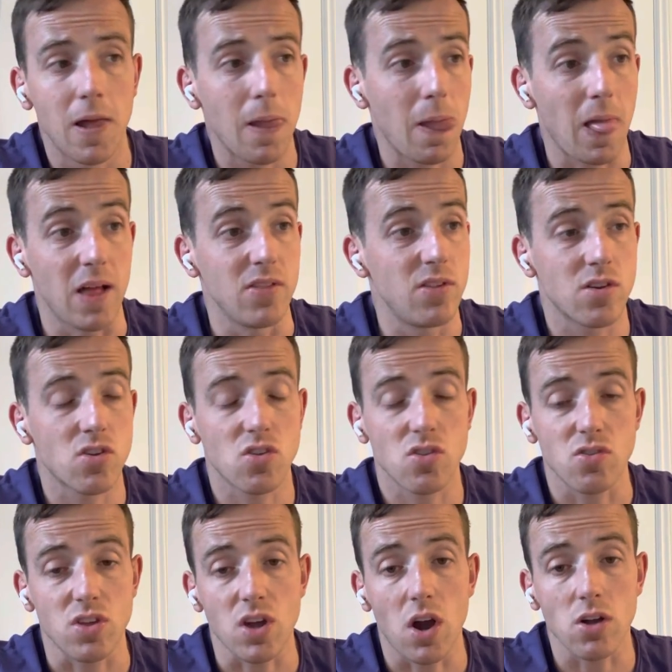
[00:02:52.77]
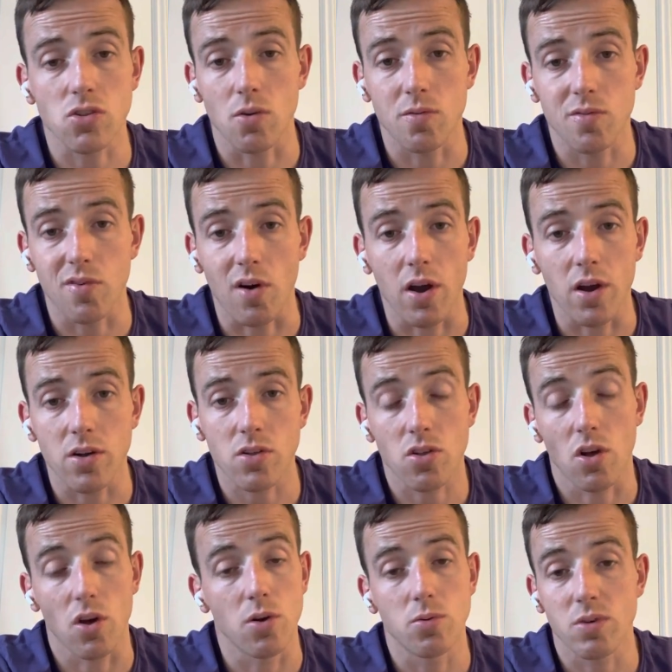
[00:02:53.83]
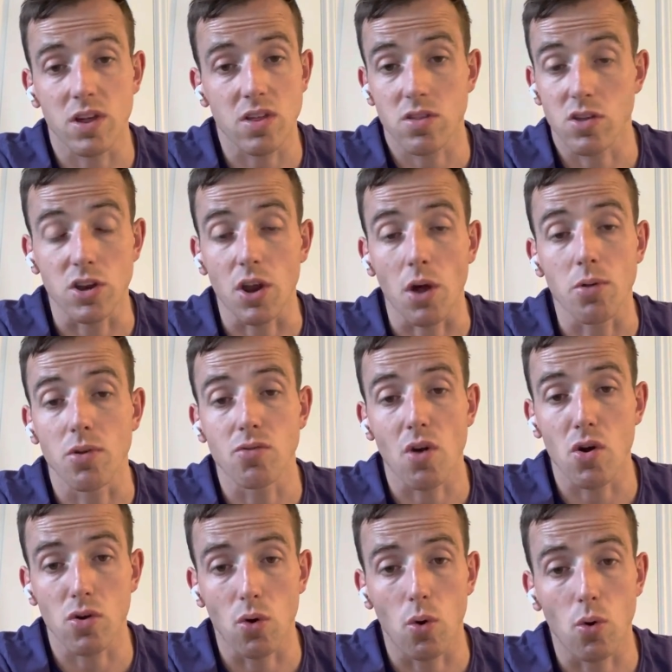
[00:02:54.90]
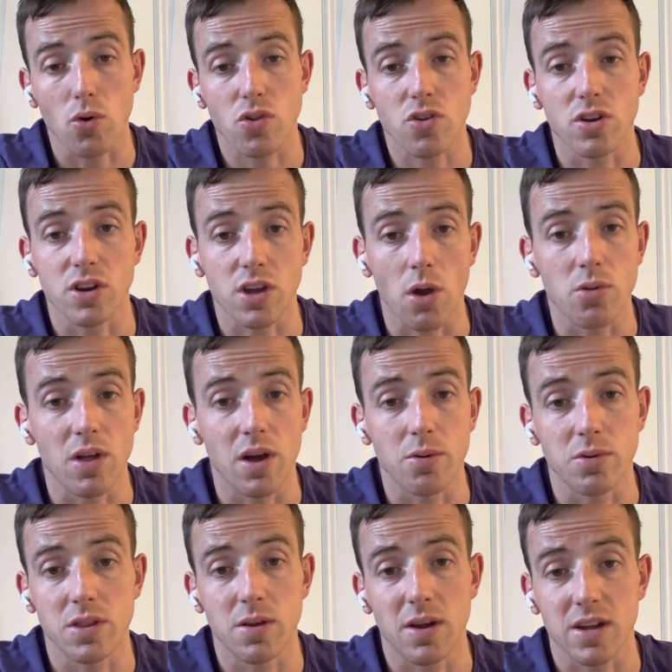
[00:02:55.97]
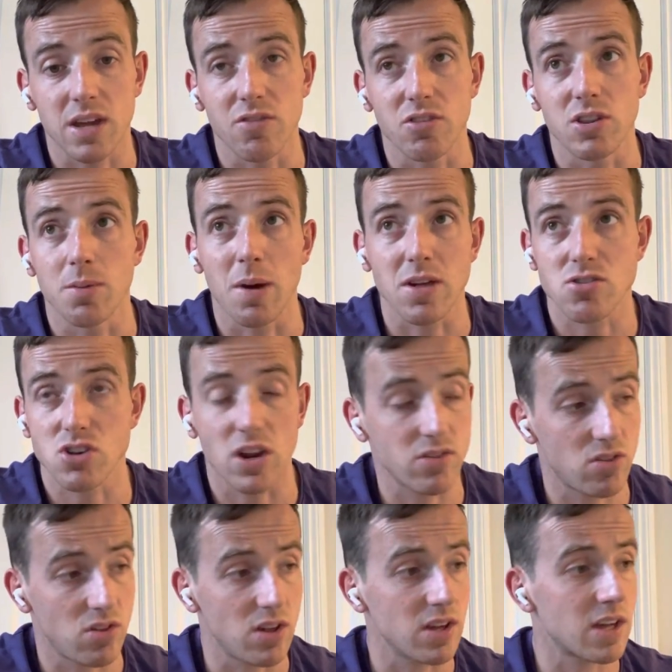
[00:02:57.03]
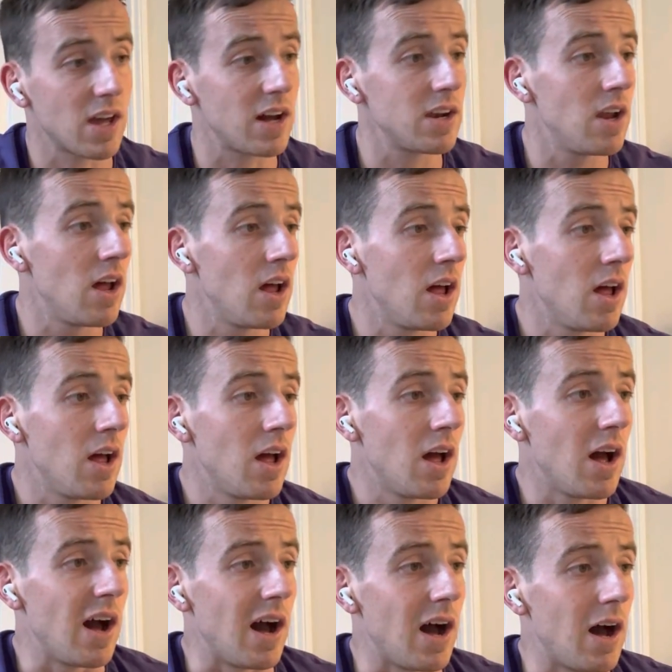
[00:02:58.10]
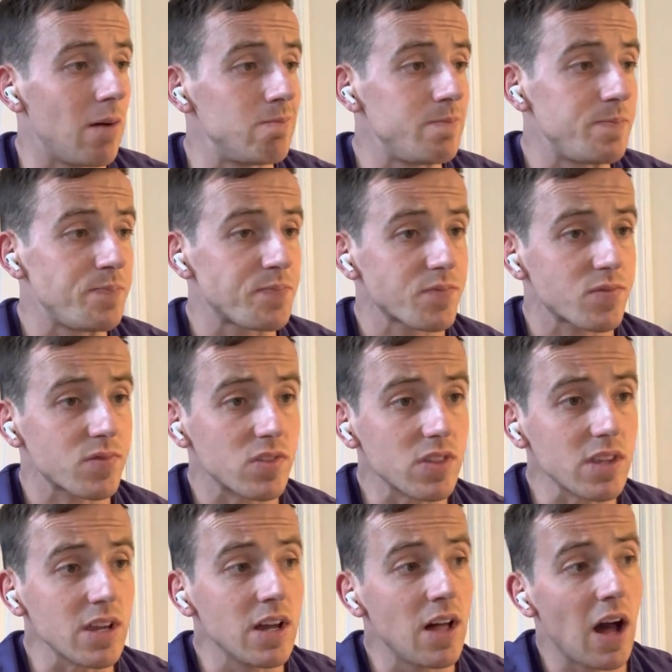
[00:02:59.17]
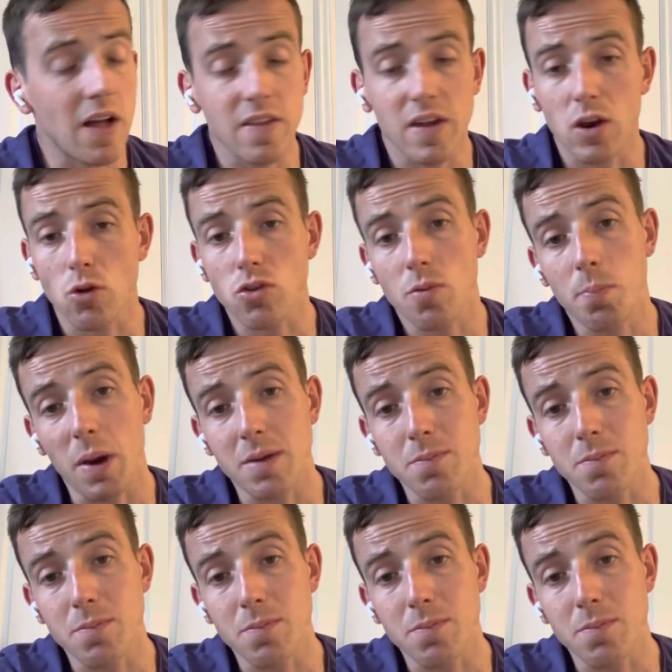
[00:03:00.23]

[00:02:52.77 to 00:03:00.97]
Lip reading: and the yard's on fire. So you know the horse is going to go there with it and give it the best chance that it can. And then on to Bay